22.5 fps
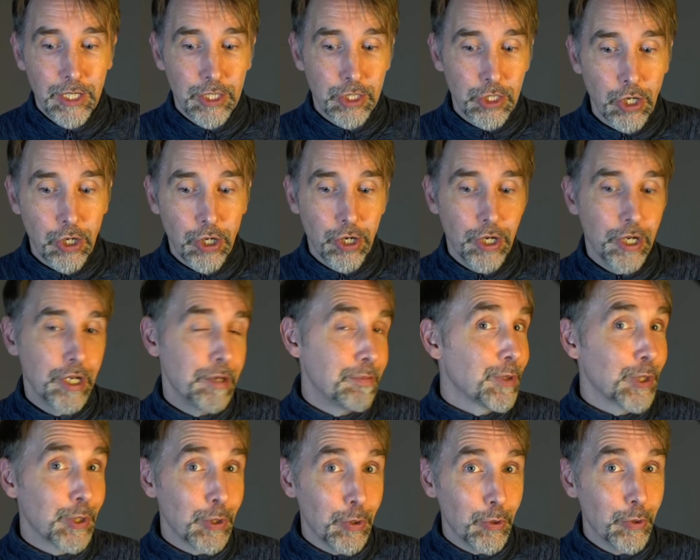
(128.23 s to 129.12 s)

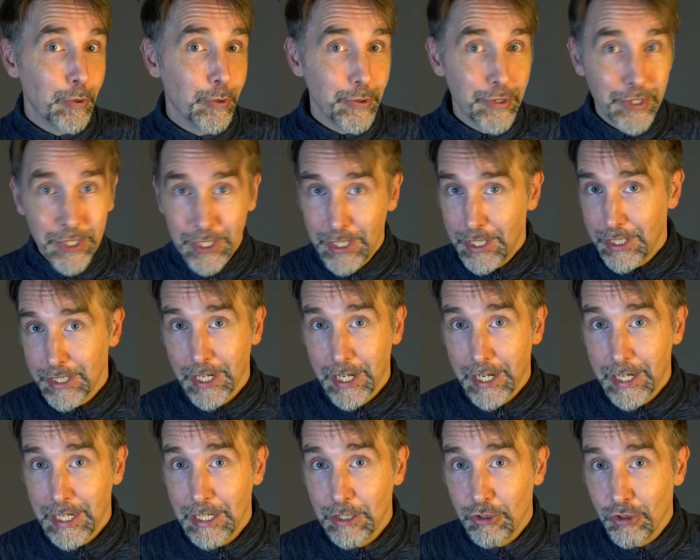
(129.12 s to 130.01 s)
Time causes
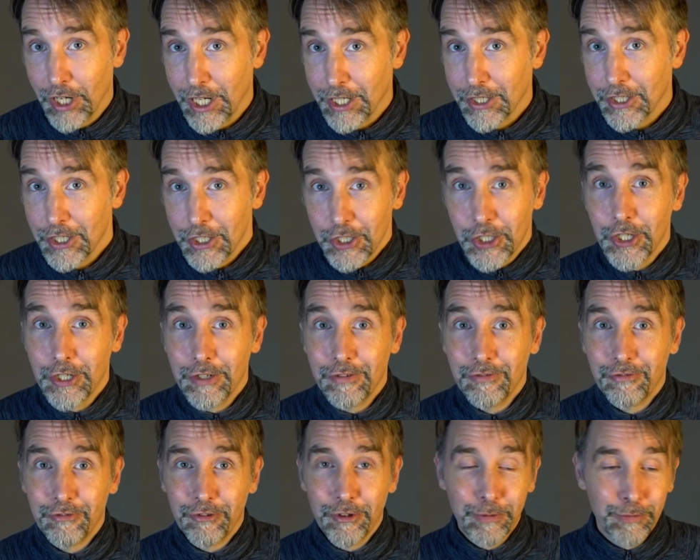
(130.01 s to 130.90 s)
a
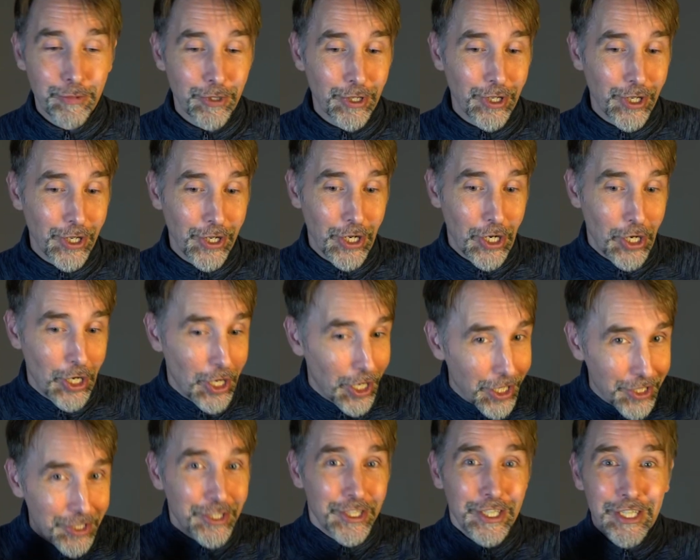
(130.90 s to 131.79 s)
transition from kind of
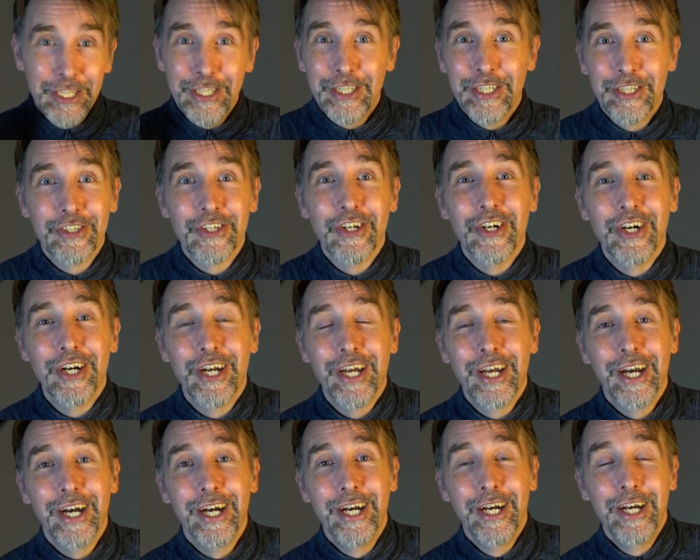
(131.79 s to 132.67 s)
lusty
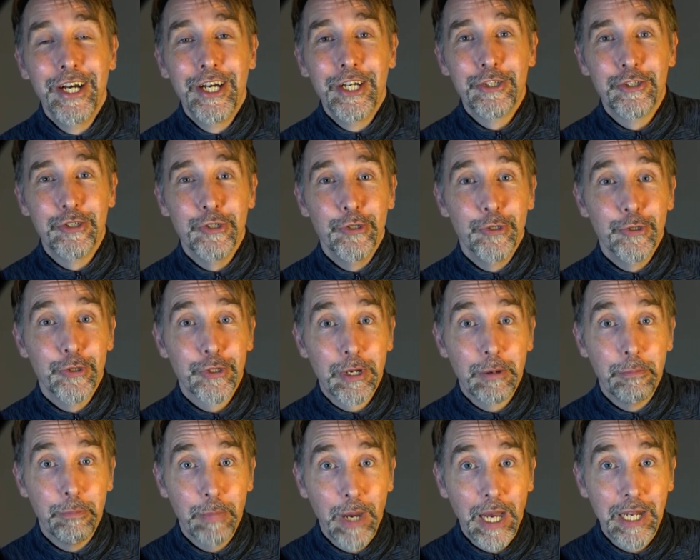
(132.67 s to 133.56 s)
desire to
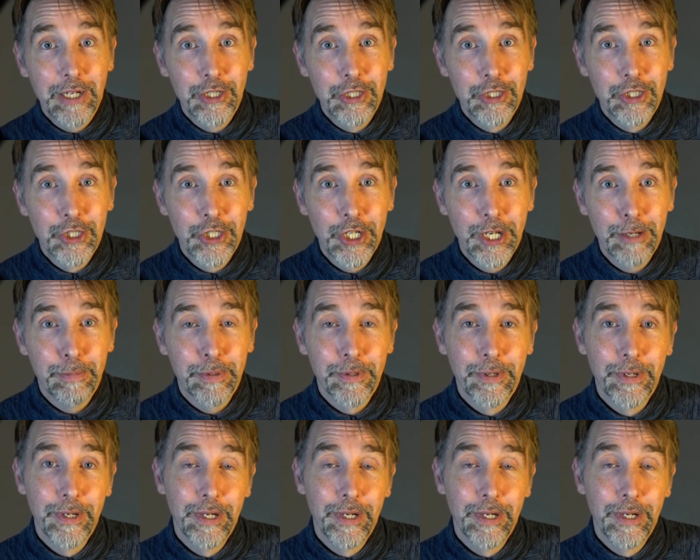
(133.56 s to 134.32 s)
companionship.